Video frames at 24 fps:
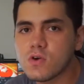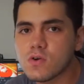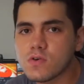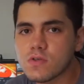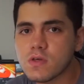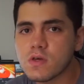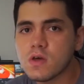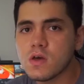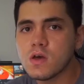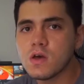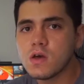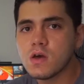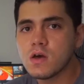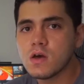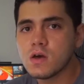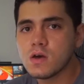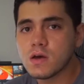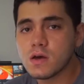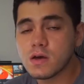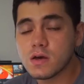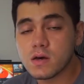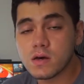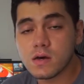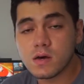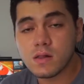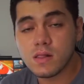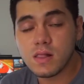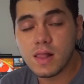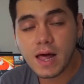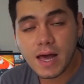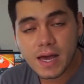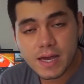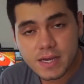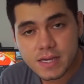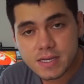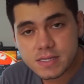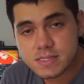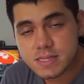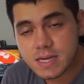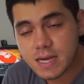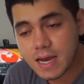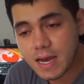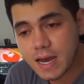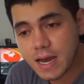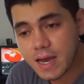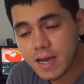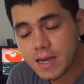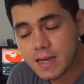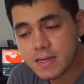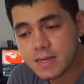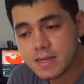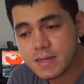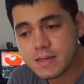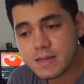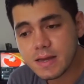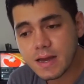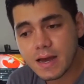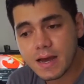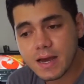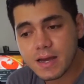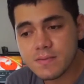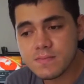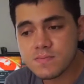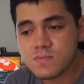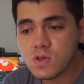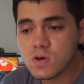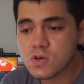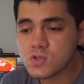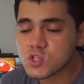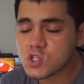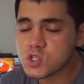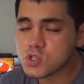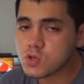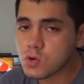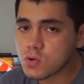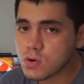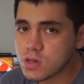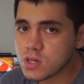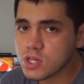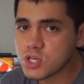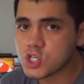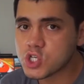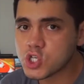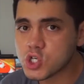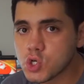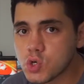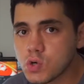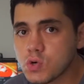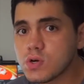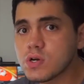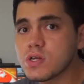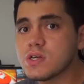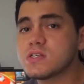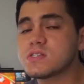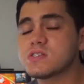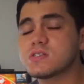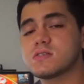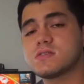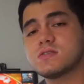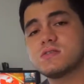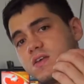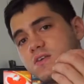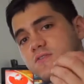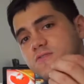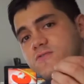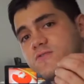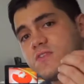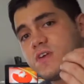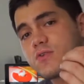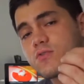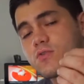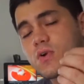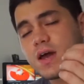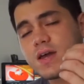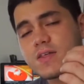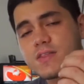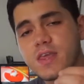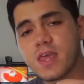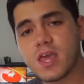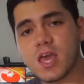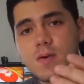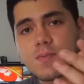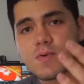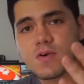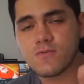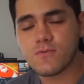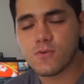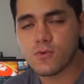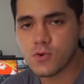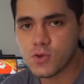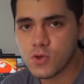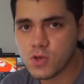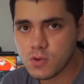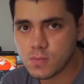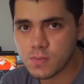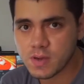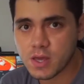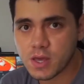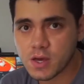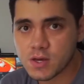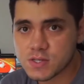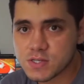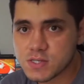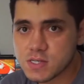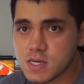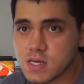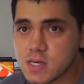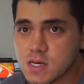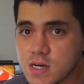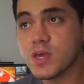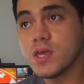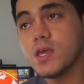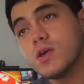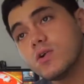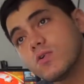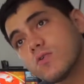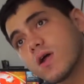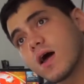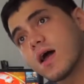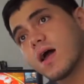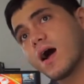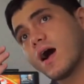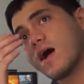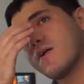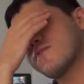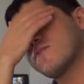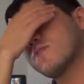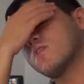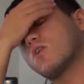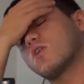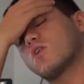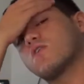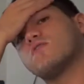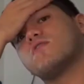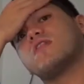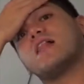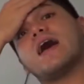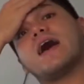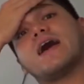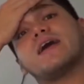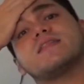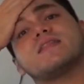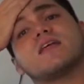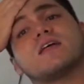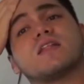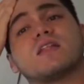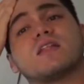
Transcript: good light, I'm not totally sure it's the right camera for you, because here I have a lot of light,